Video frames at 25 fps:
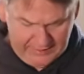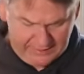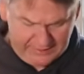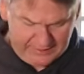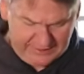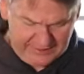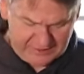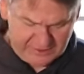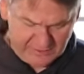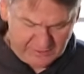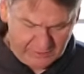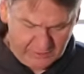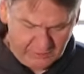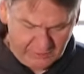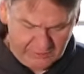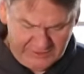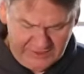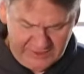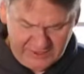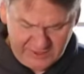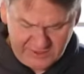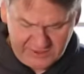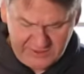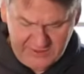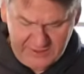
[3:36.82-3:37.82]
casserole
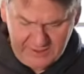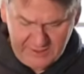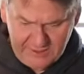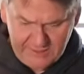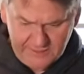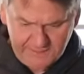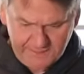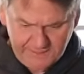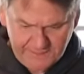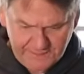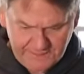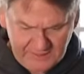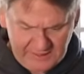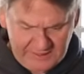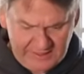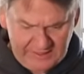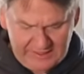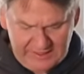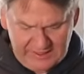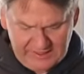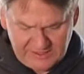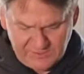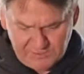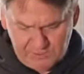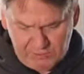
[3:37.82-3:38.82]
dish there,
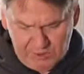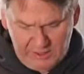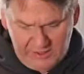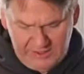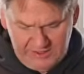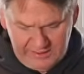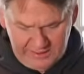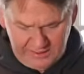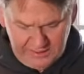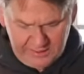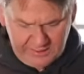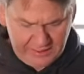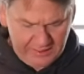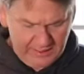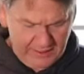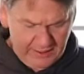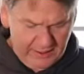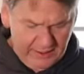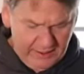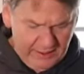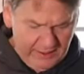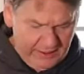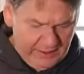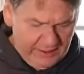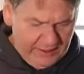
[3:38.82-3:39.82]
and I sprayed it.
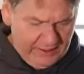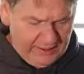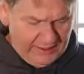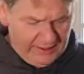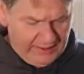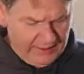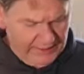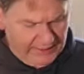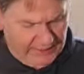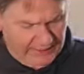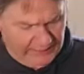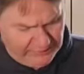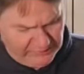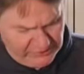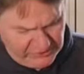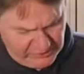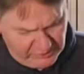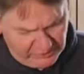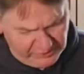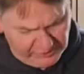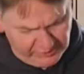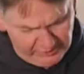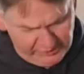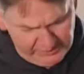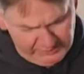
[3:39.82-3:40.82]
And I'm just
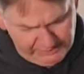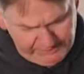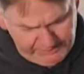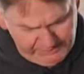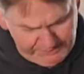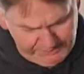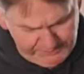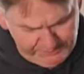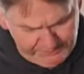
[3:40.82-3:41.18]
going to